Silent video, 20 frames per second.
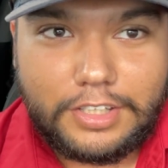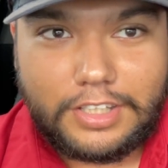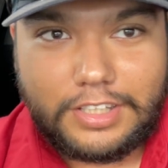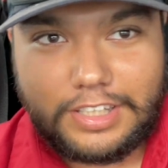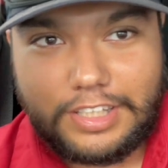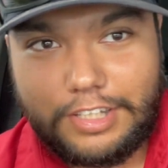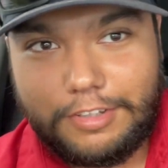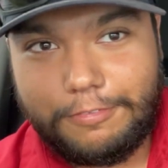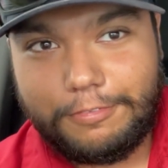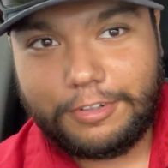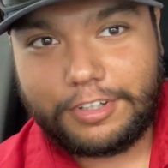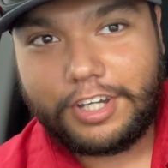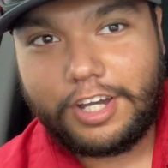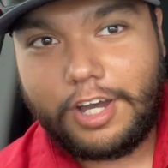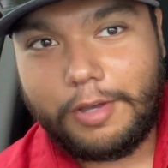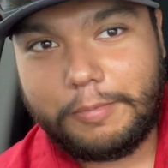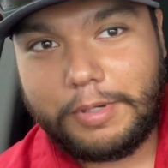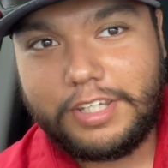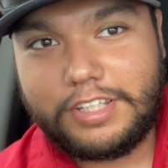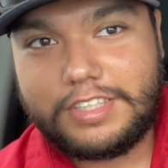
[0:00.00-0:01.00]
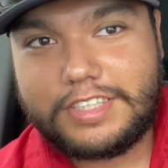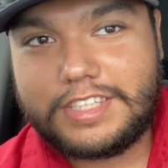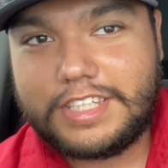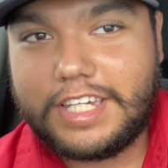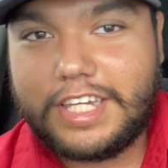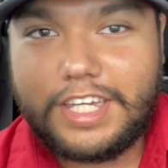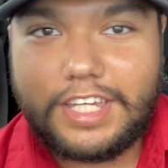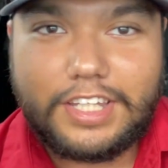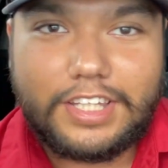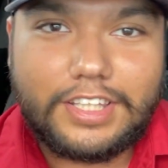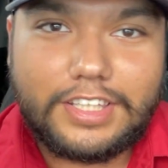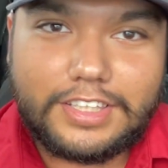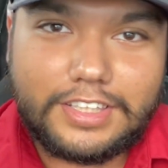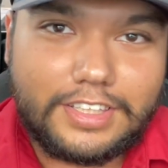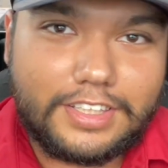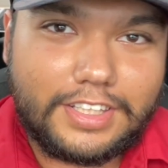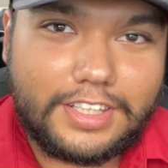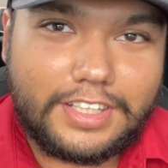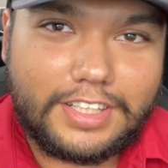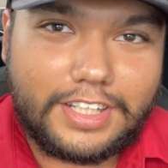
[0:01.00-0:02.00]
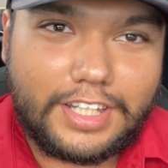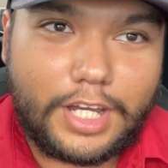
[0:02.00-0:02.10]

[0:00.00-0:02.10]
Leave a comment saying